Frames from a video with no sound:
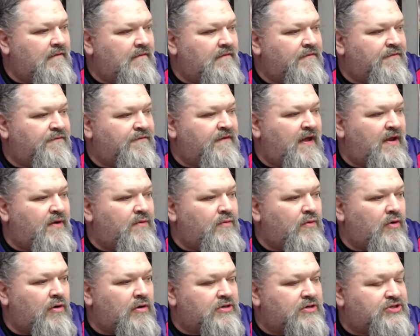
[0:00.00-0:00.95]

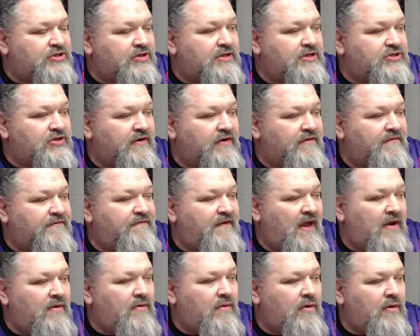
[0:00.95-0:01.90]
Fenrir. So these are
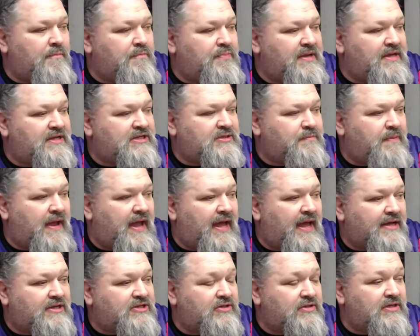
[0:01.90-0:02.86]
Fenrir Beast
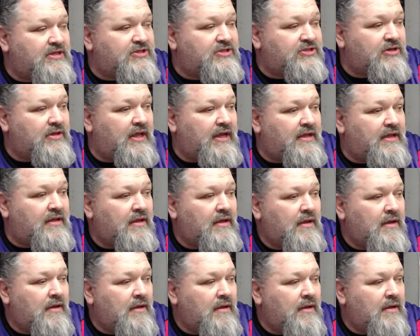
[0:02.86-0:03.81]
Pack. So these are like
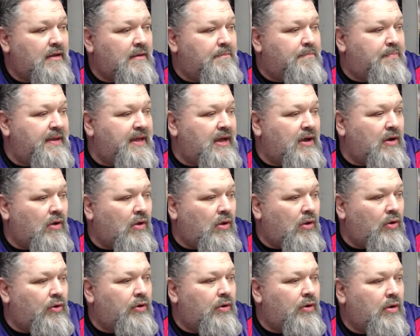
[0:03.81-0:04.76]
big
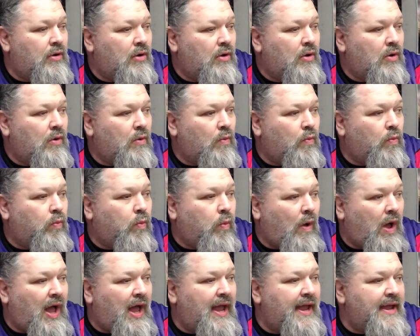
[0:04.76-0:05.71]
old
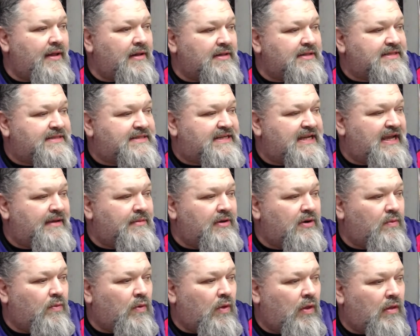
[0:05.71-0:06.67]
wild
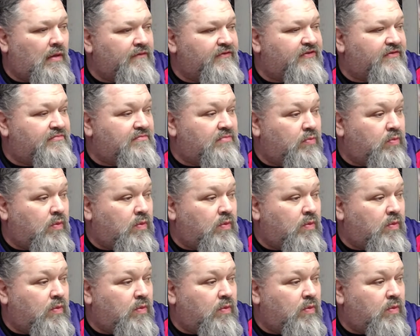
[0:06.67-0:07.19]
demon wolves.